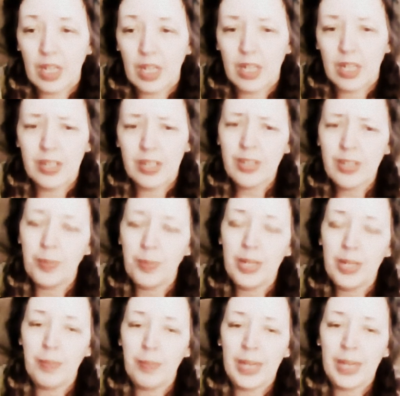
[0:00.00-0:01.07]
It doesn't make
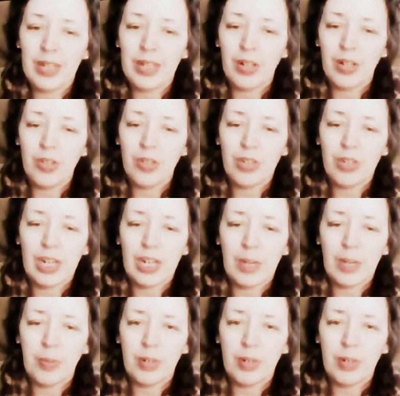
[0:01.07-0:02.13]
a bad laundry hamper.